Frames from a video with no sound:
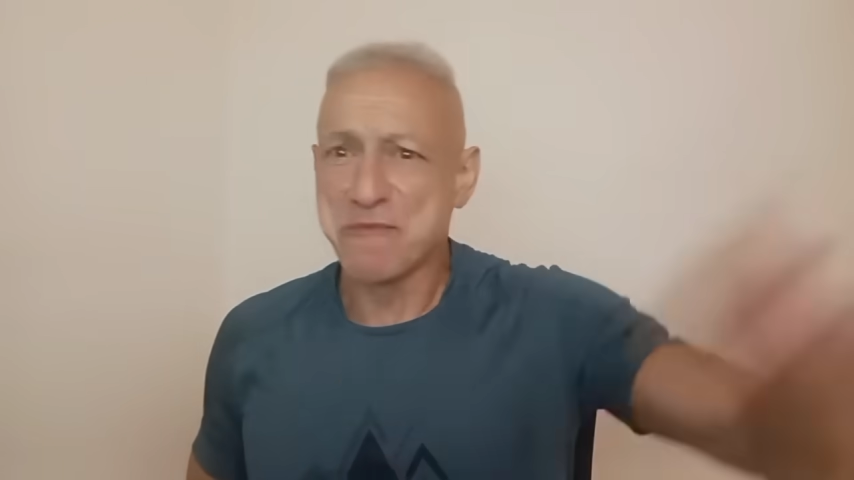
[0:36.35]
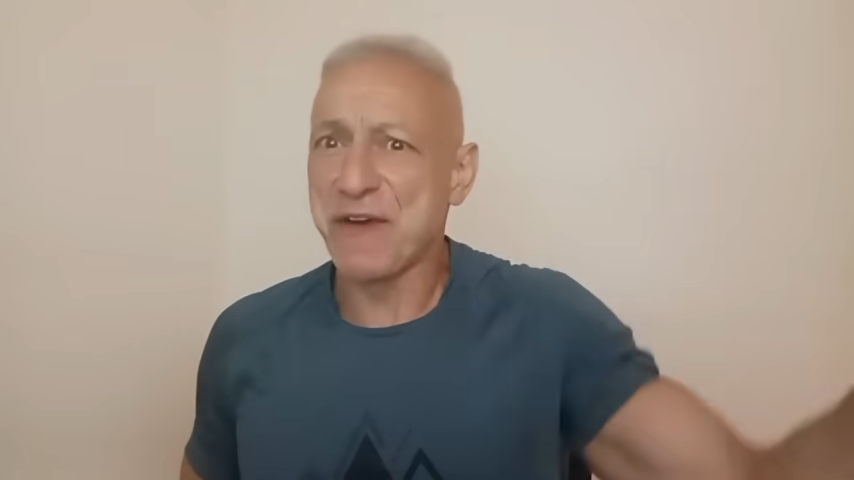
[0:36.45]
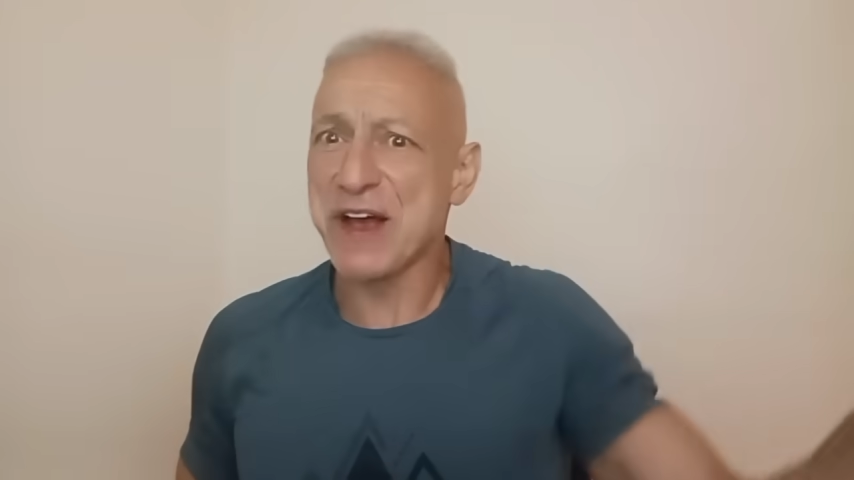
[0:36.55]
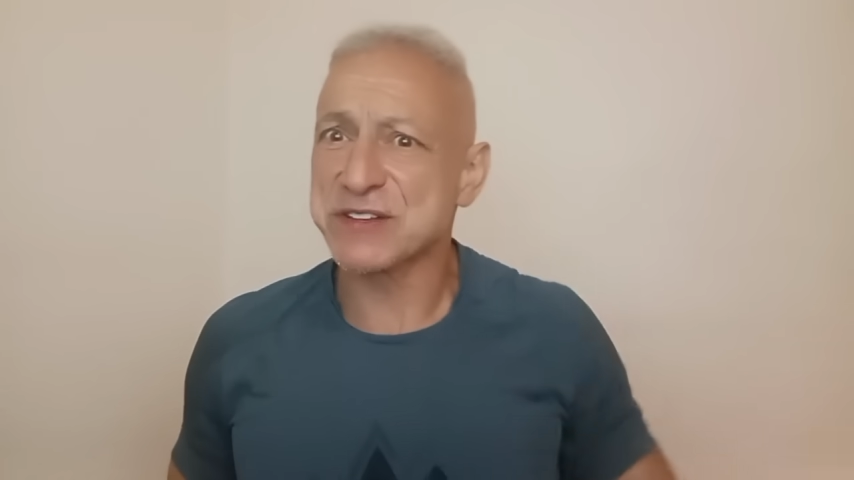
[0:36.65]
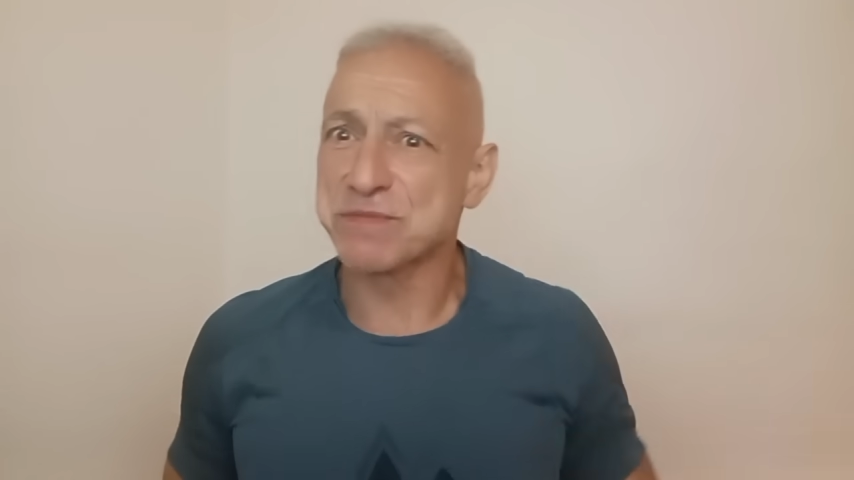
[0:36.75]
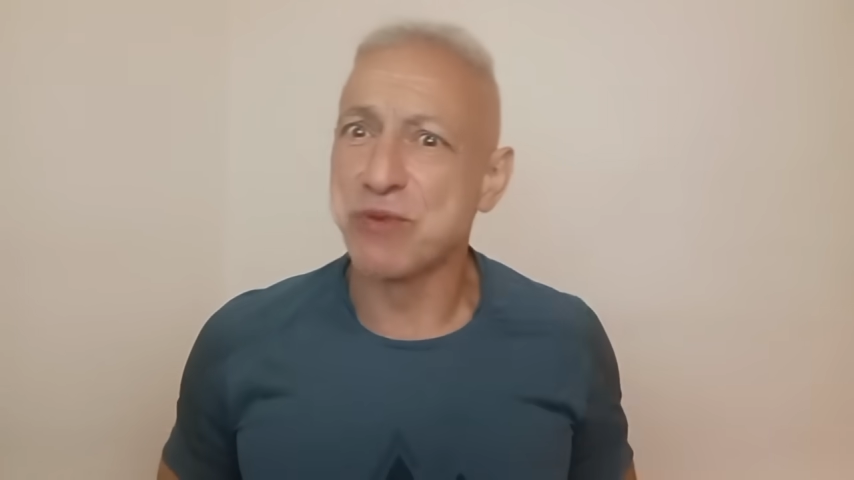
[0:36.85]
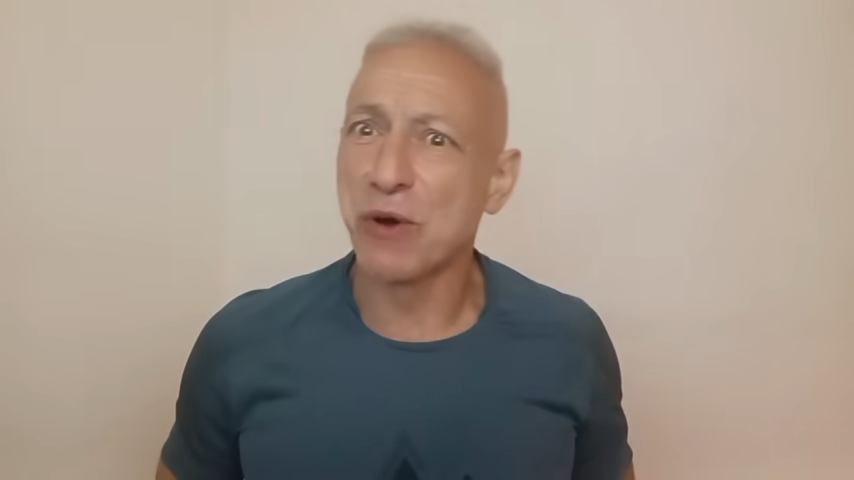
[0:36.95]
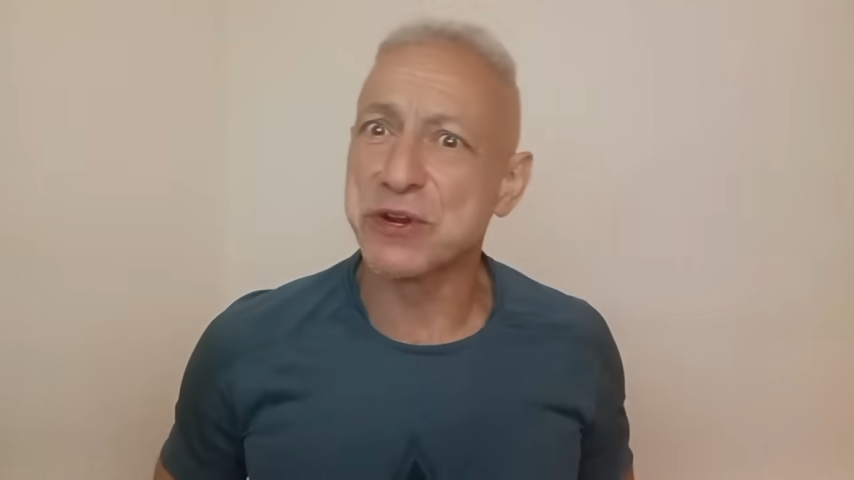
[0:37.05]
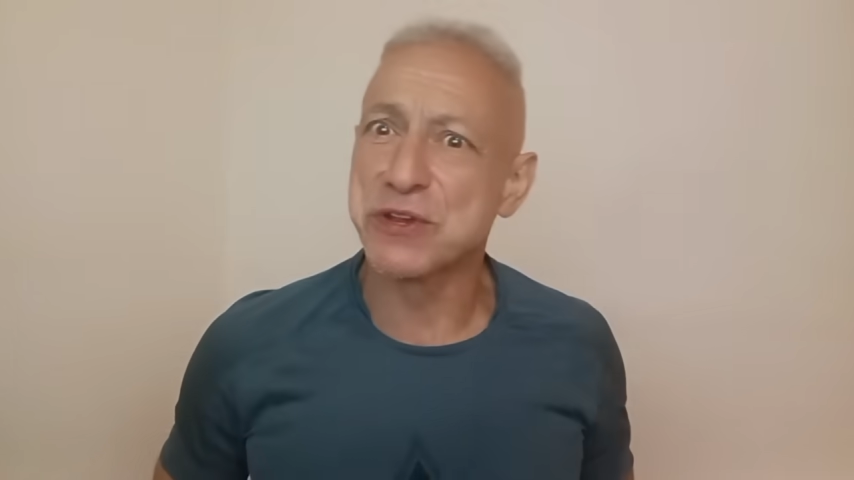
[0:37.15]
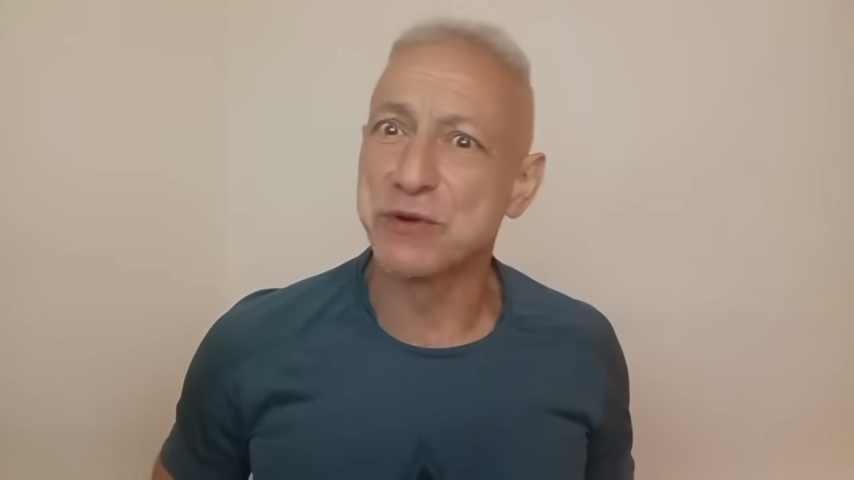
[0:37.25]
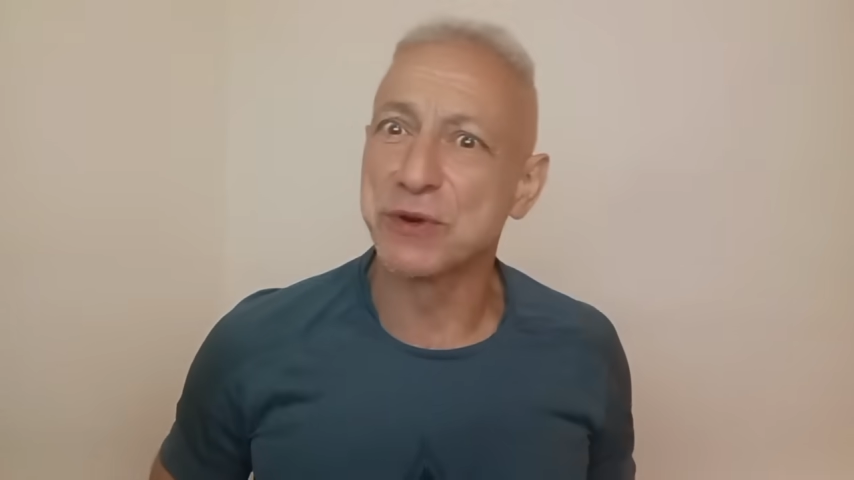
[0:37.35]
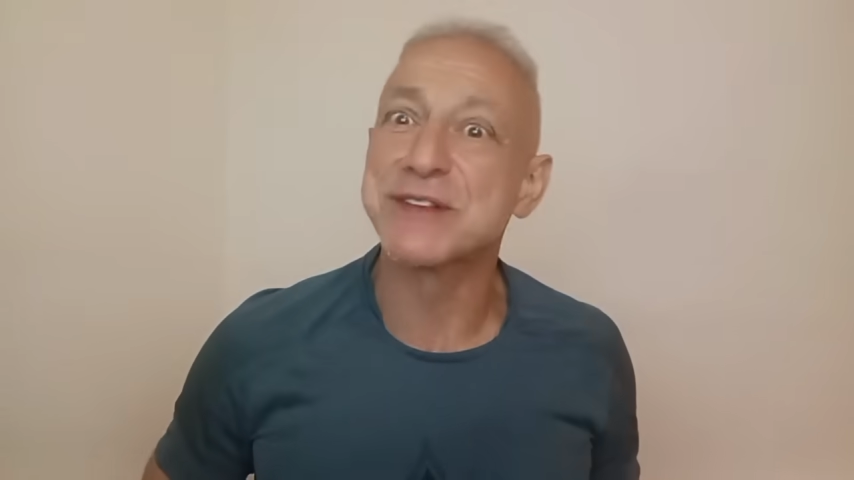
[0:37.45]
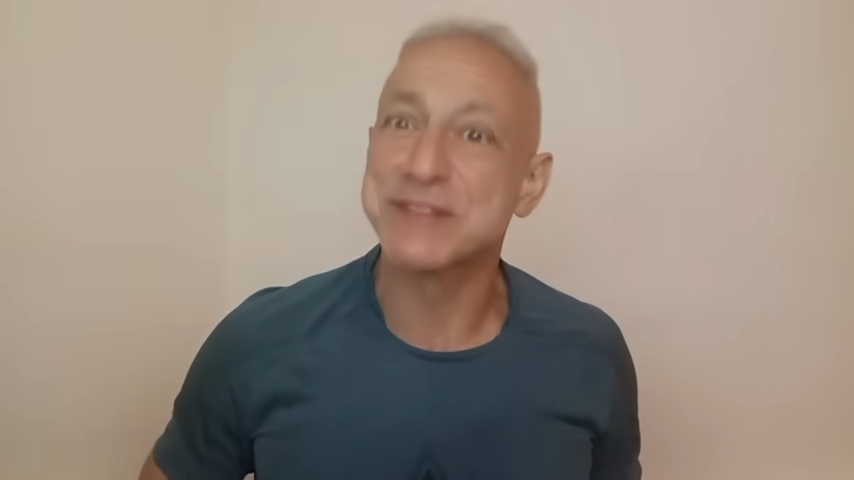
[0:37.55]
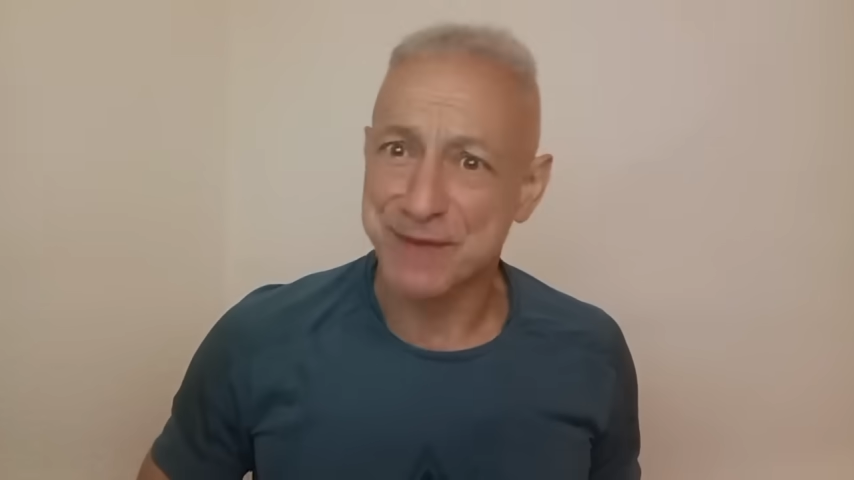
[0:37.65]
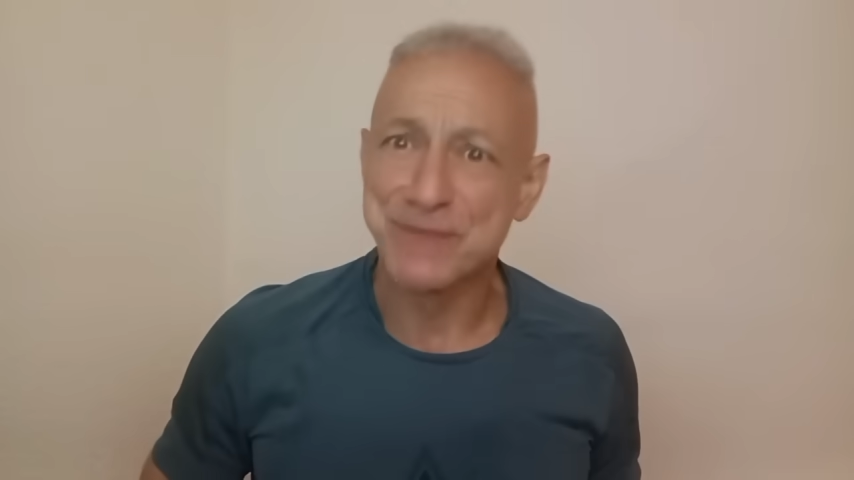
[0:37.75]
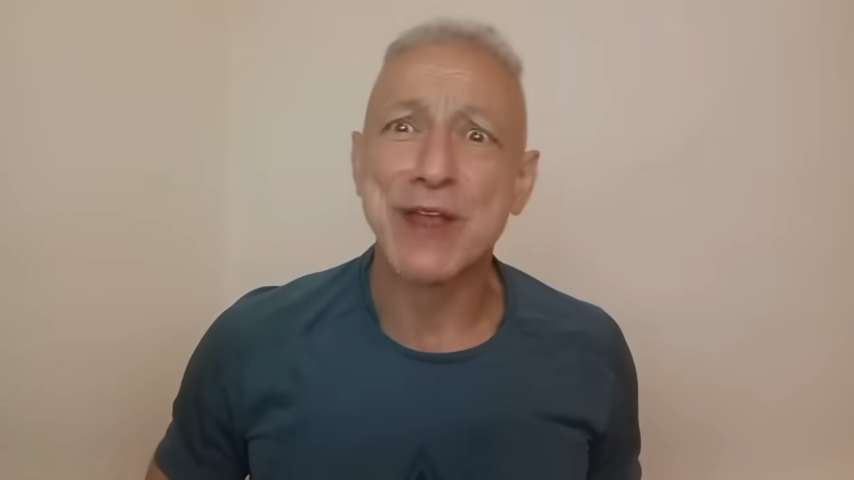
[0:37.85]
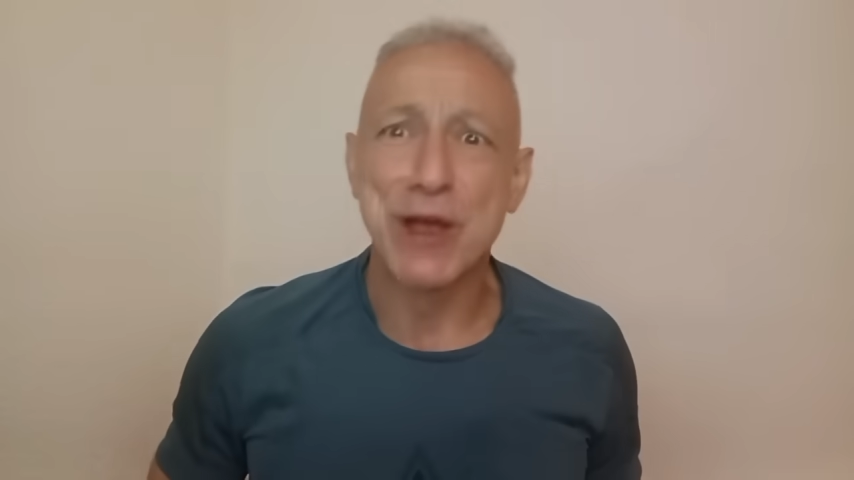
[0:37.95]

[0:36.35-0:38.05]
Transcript: fast motor units.